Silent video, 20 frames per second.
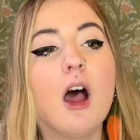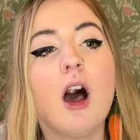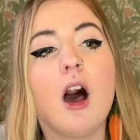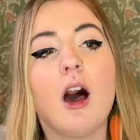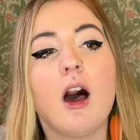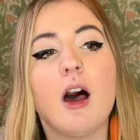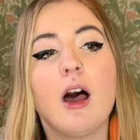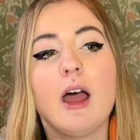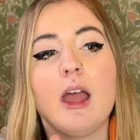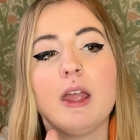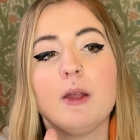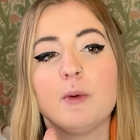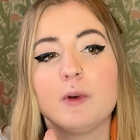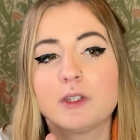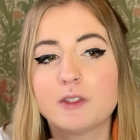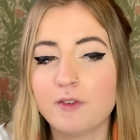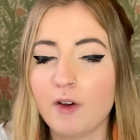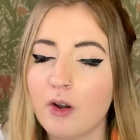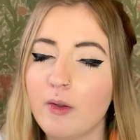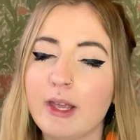I
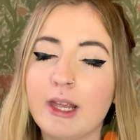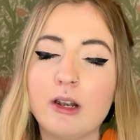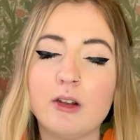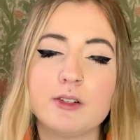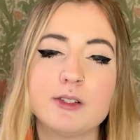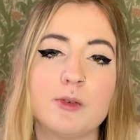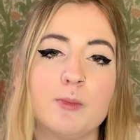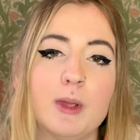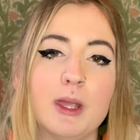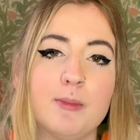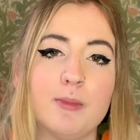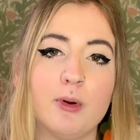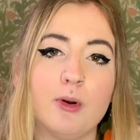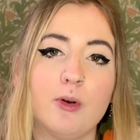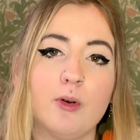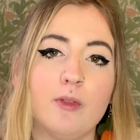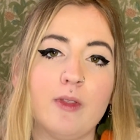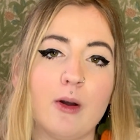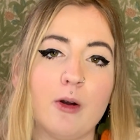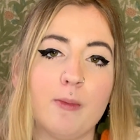was following lots of
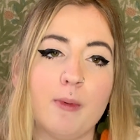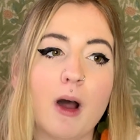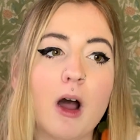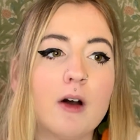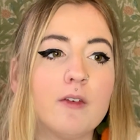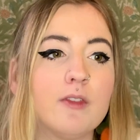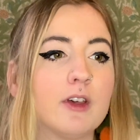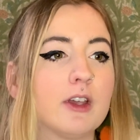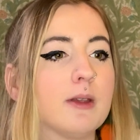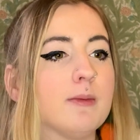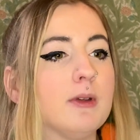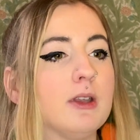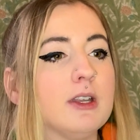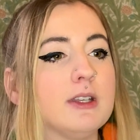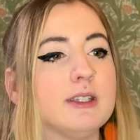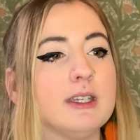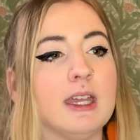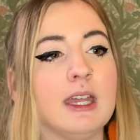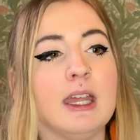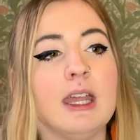people that were part of the
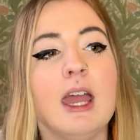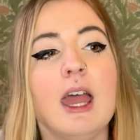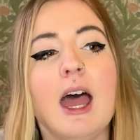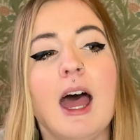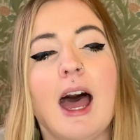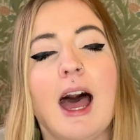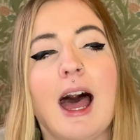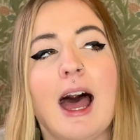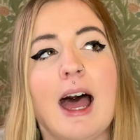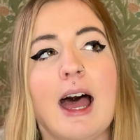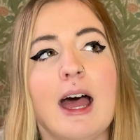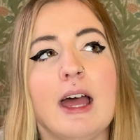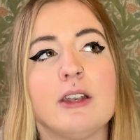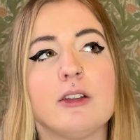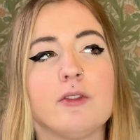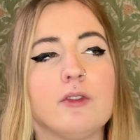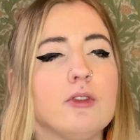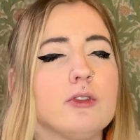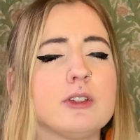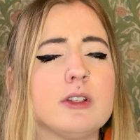community, and
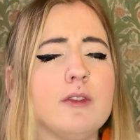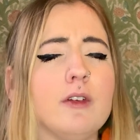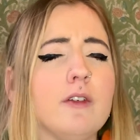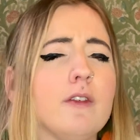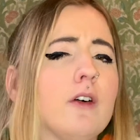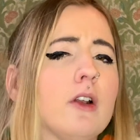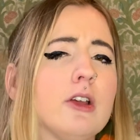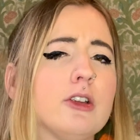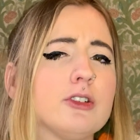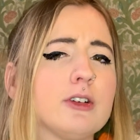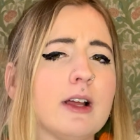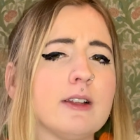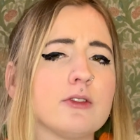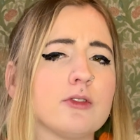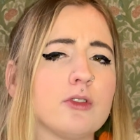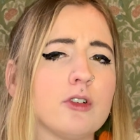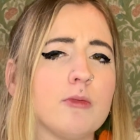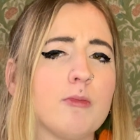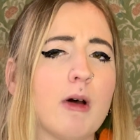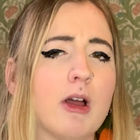of course if you follow trans or
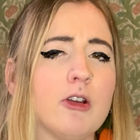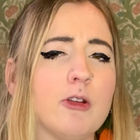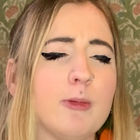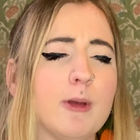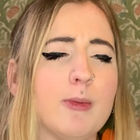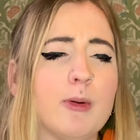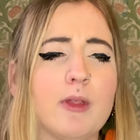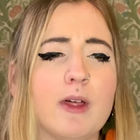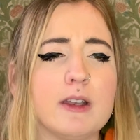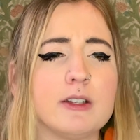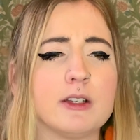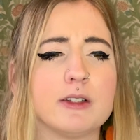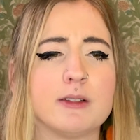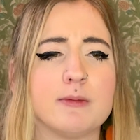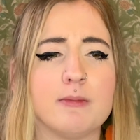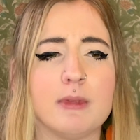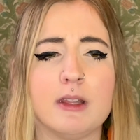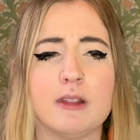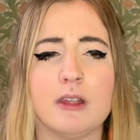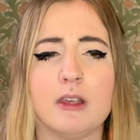non-binary people, that
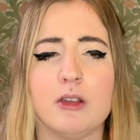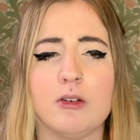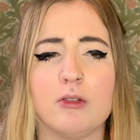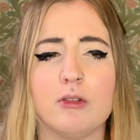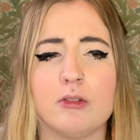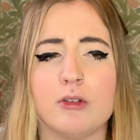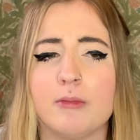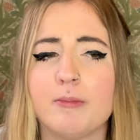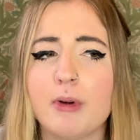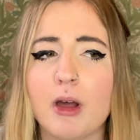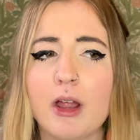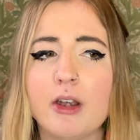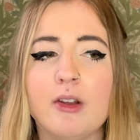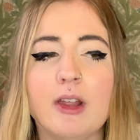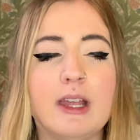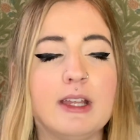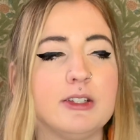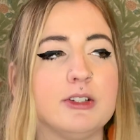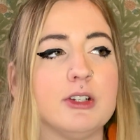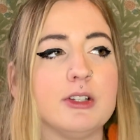doesn't mean that you're
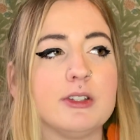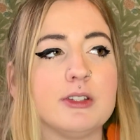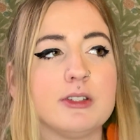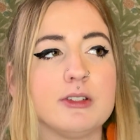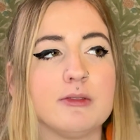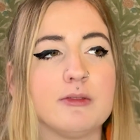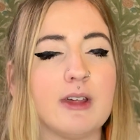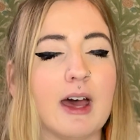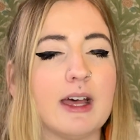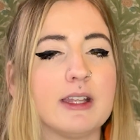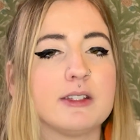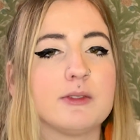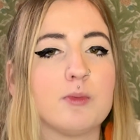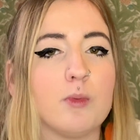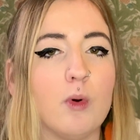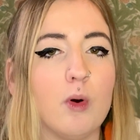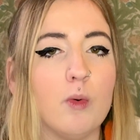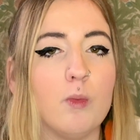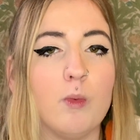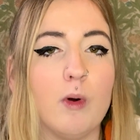non-binary. It's just that's
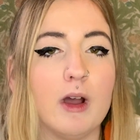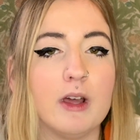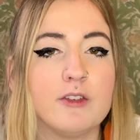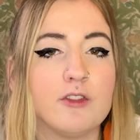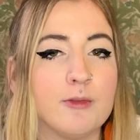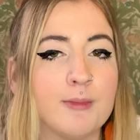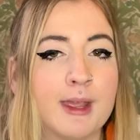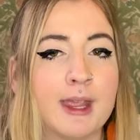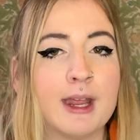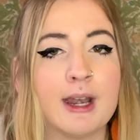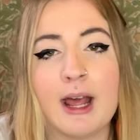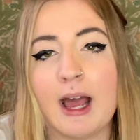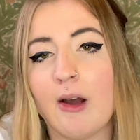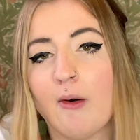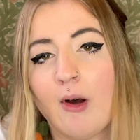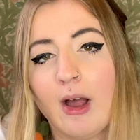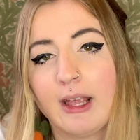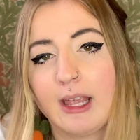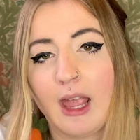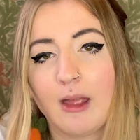what worked for me and how
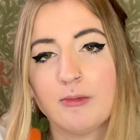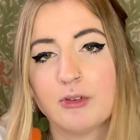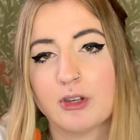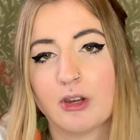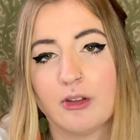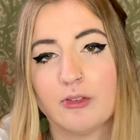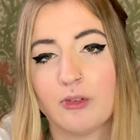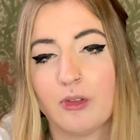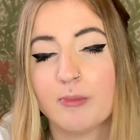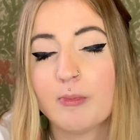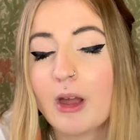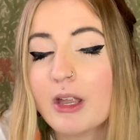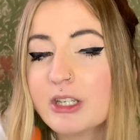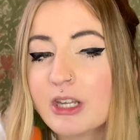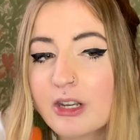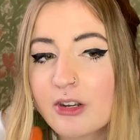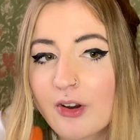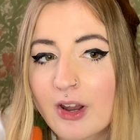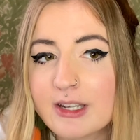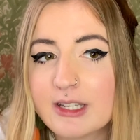I came to terms with my
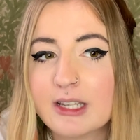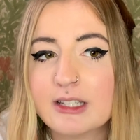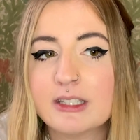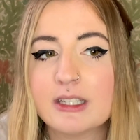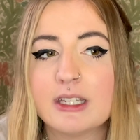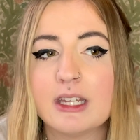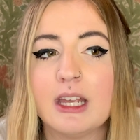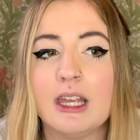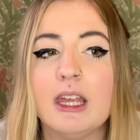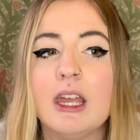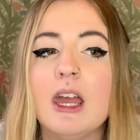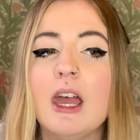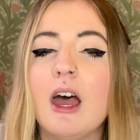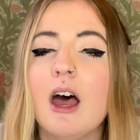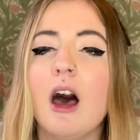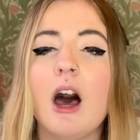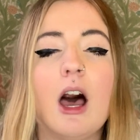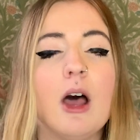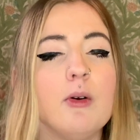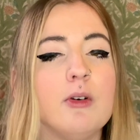gender identity.
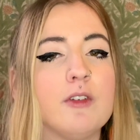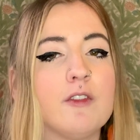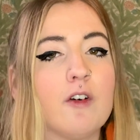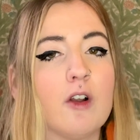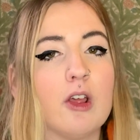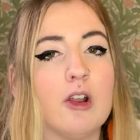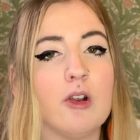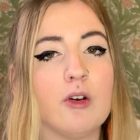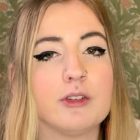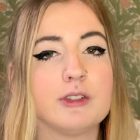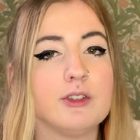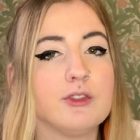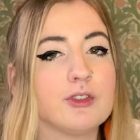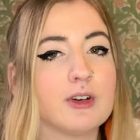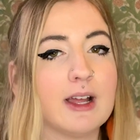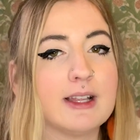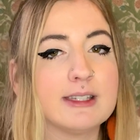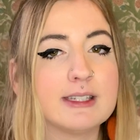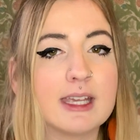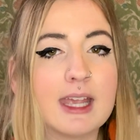I would follow lots of
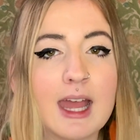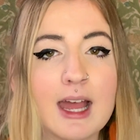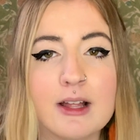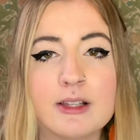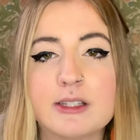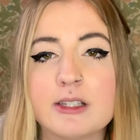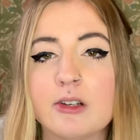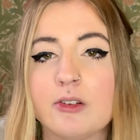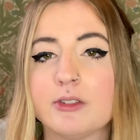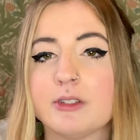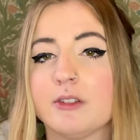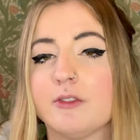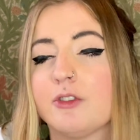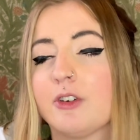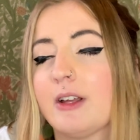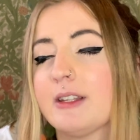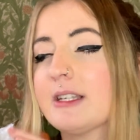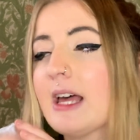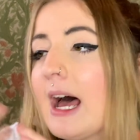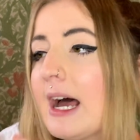trans accounts, lots of
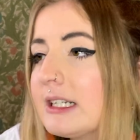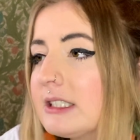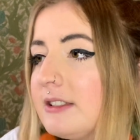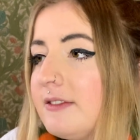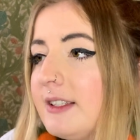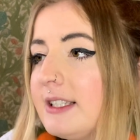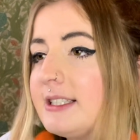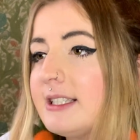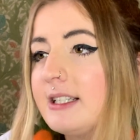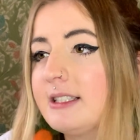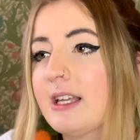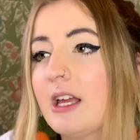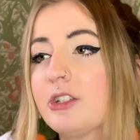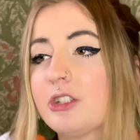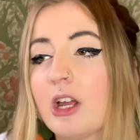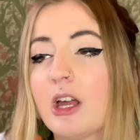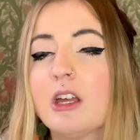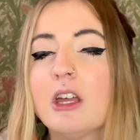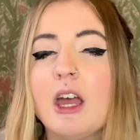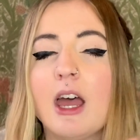trans activists,
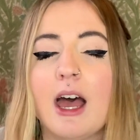etc.